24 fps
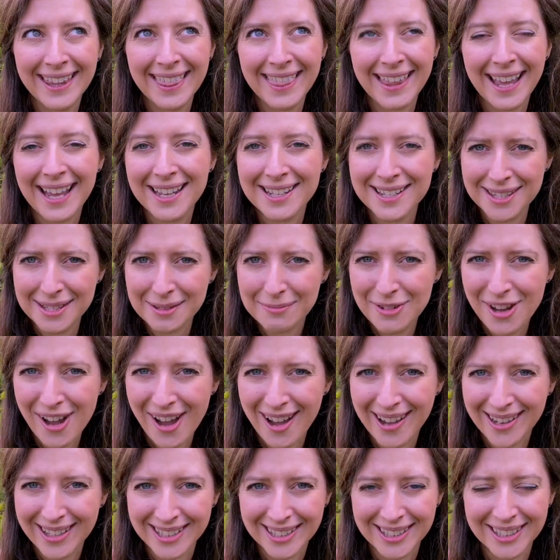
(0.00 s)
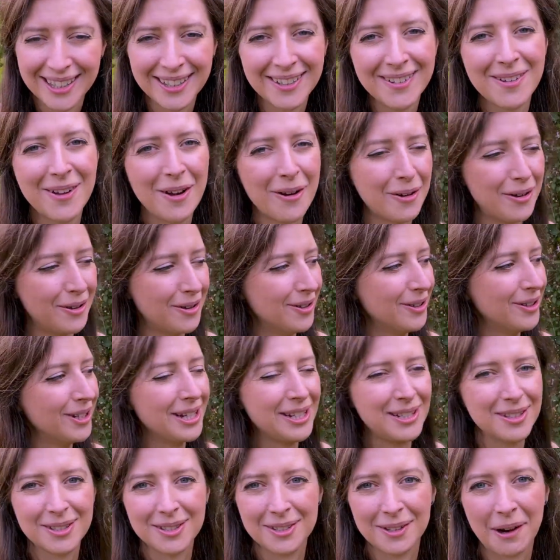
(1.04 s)
The Handsome Gardener on
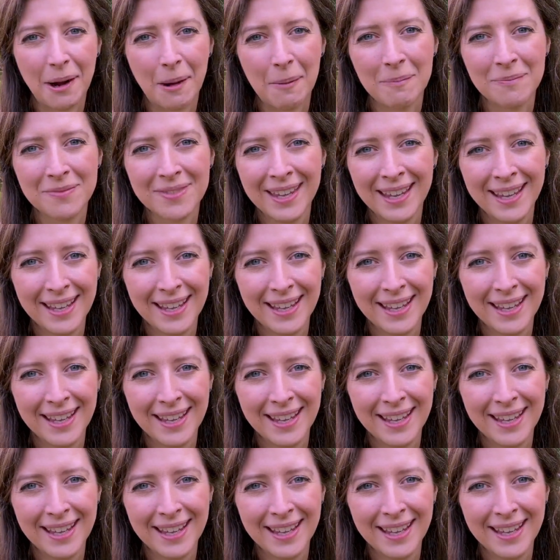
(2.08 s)
Instagram,